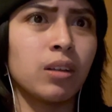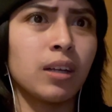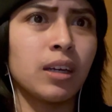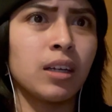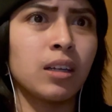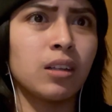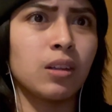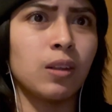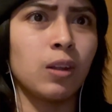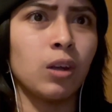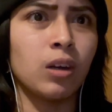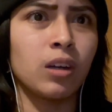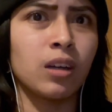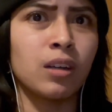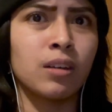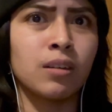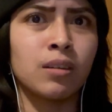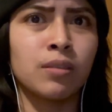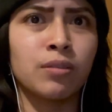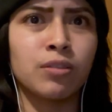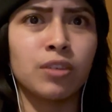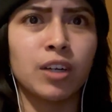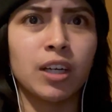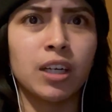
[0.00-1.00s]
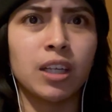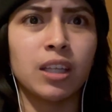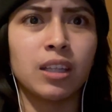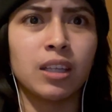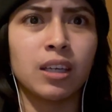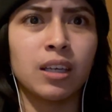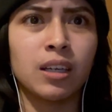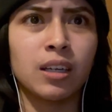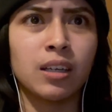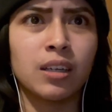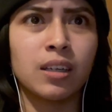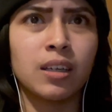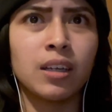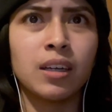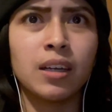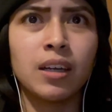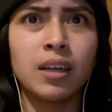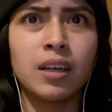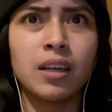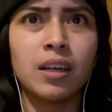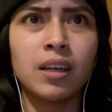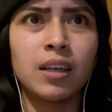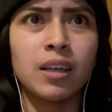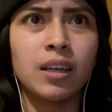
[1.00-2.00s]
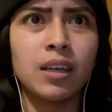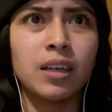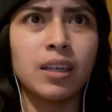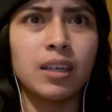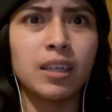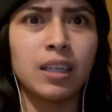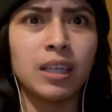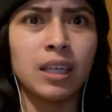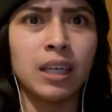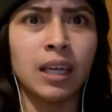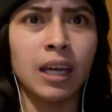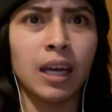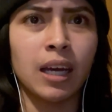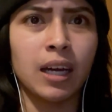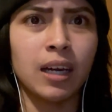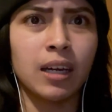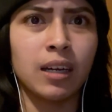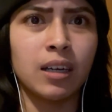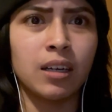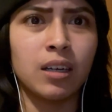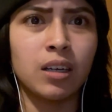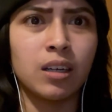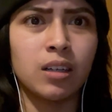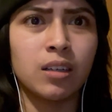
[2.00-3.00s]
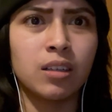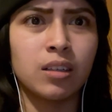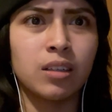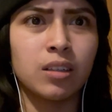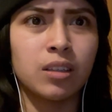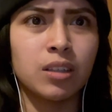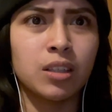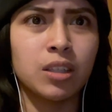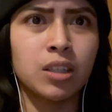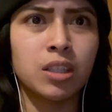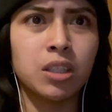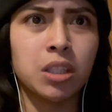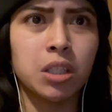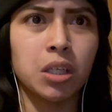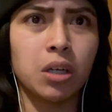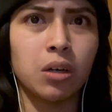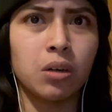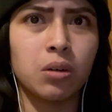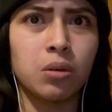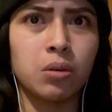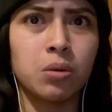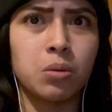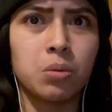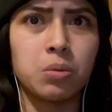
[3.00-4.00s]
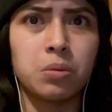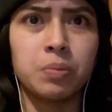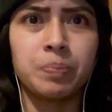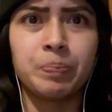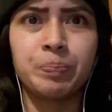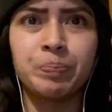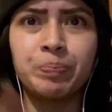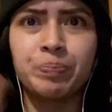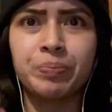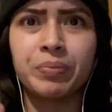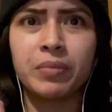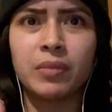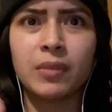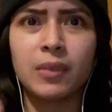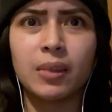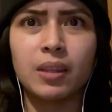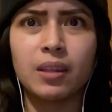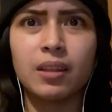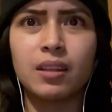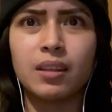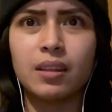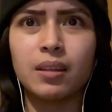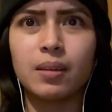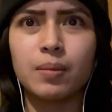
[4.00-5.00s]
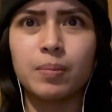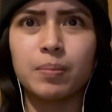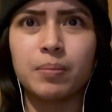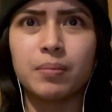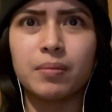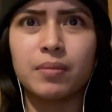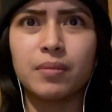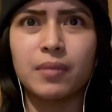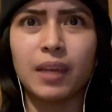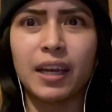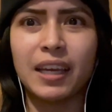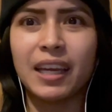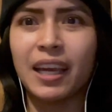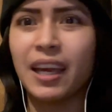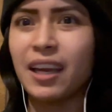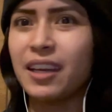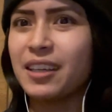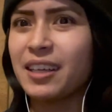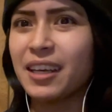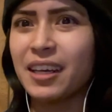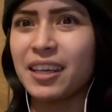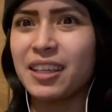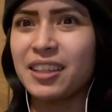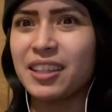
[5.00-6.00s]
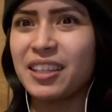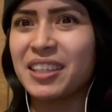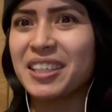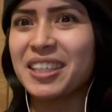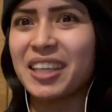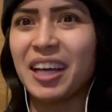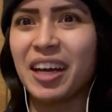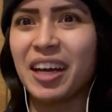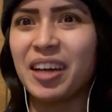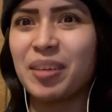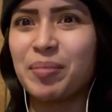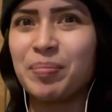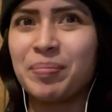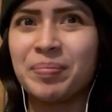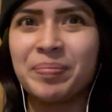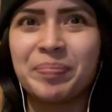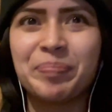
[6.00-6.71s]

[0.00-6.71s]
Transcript: like looking for anything. Yeah, so I can't get it this time.